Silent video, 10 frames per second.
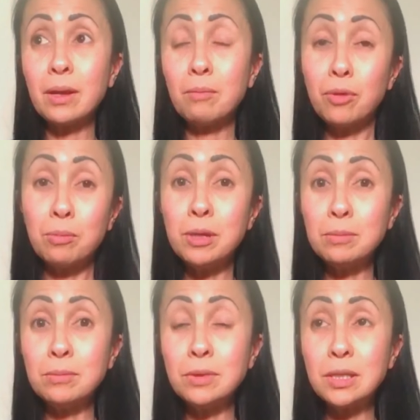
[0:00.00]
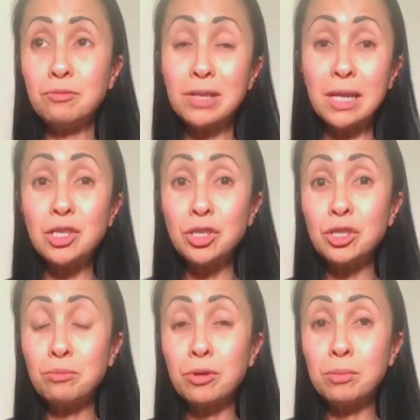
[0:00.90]
problems,
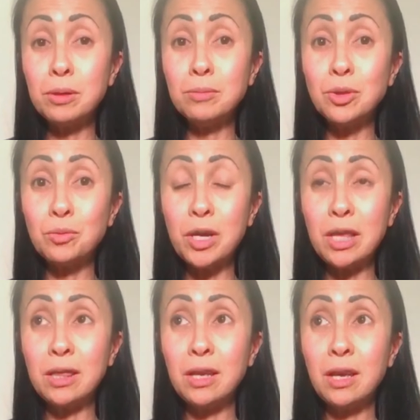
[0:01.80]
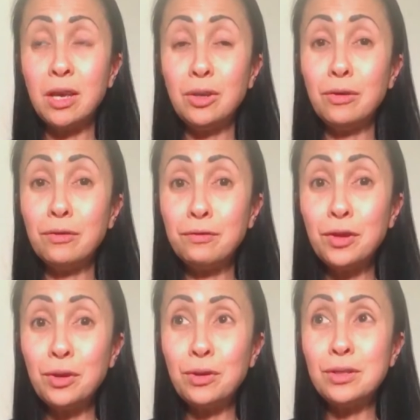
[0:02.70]
relationship problems with your
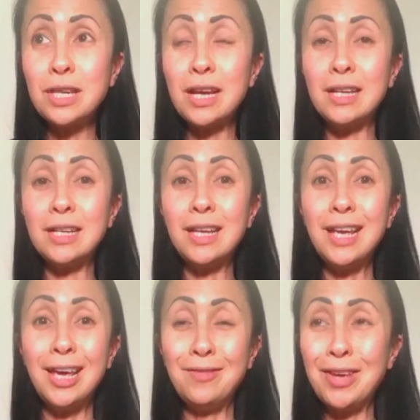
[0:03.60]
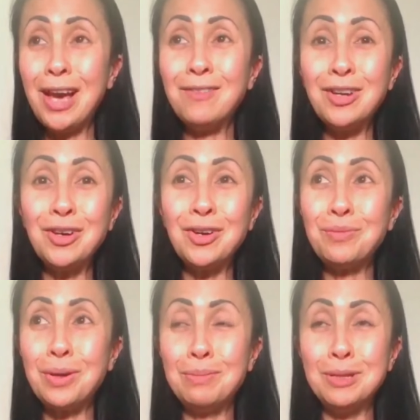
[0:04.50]
food. And if you haven't
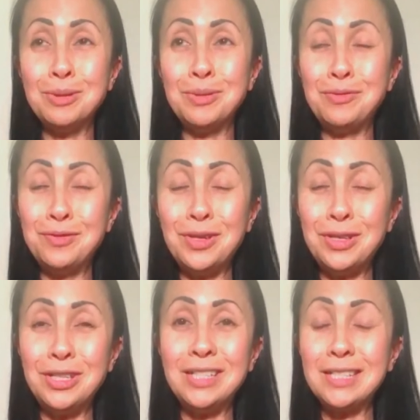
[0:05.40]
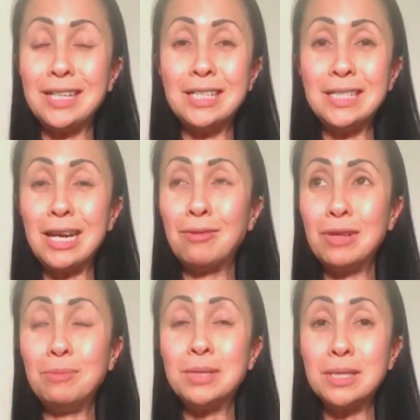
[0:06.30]
got problems with food, it's going to sound
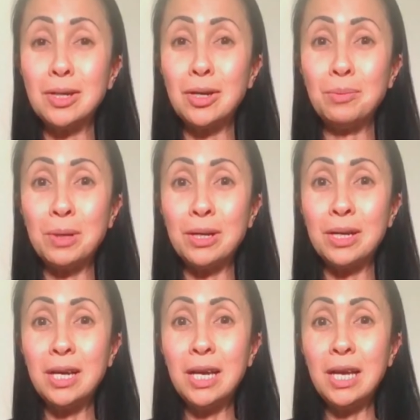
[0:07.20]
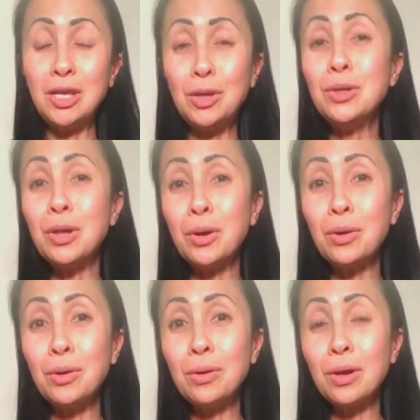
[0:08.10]
really bizarre, but you
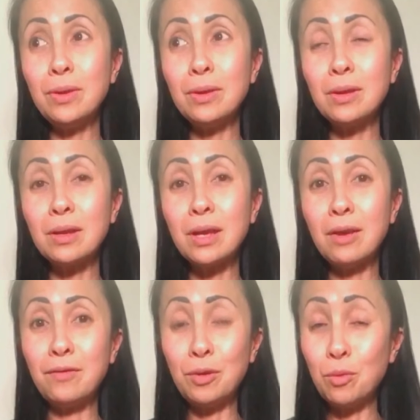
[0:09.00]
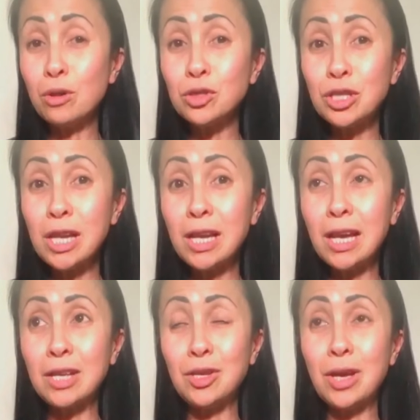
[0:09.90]
know, if you're watching
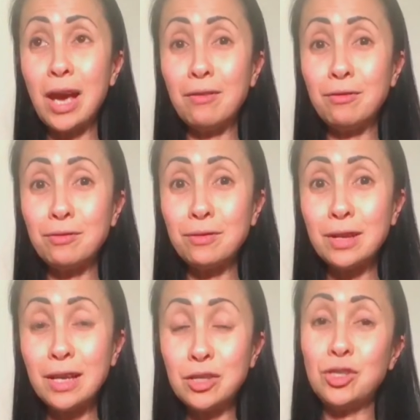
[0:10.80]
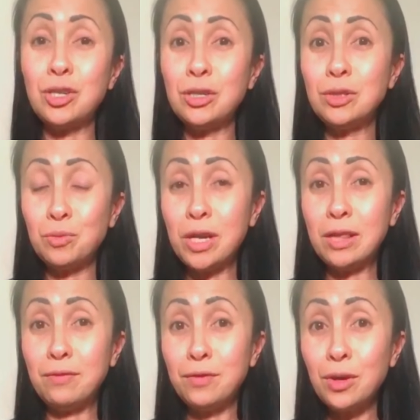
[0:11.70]
and you have issues
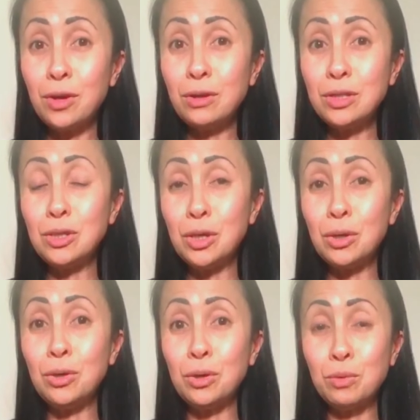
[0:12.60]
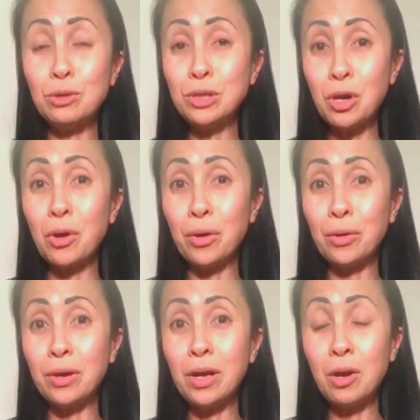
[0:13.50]
with food, you will
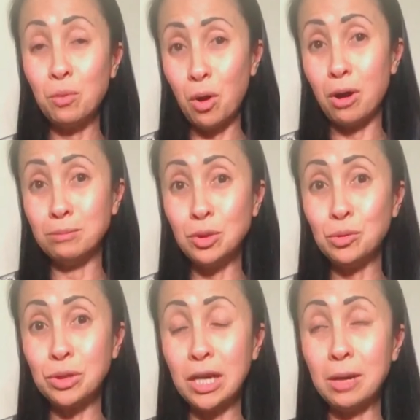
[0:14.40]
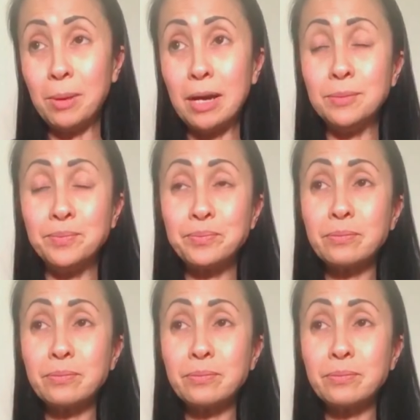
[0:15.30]
know what I'm talking about.